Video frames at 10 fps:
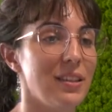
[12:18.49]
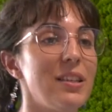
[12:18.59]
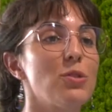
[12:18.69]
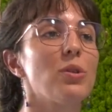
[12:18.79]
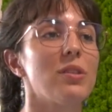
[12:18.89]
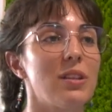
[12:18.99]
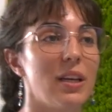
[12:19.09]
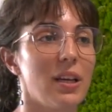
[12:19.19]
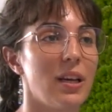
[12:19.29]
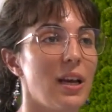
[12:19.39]
This was
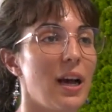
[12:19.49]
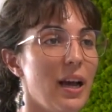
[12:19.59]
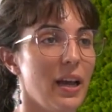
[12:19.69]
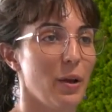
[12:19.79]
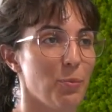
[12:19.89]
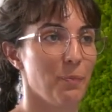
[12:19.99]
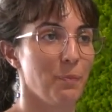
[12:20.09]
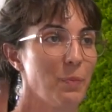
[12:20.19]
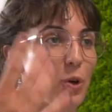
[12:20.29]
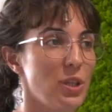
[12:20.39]
the
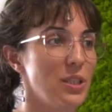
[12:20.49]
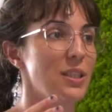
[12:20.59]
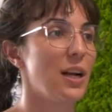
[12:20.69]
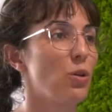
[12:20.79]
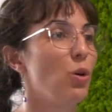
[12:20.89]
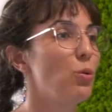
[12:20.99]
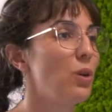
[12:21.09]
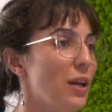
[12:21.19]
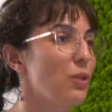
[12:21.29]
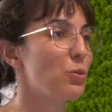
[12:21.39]
original goal.
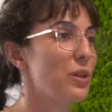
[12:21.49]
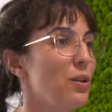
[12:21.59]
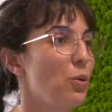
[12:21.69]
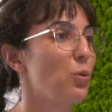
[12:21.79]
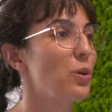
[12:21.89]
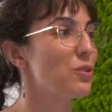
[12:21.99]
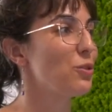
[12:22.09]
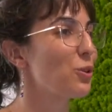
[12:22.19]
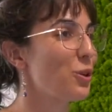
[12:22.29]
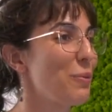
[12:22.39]
I already know it's
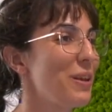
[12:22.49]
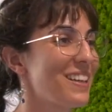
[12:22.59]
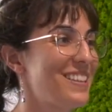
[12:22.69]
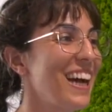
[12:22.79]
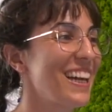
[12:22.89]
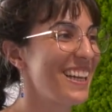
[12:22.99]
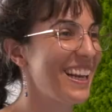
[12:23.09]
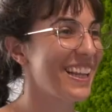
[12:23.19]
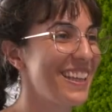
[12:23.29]
not going to be exactly like this.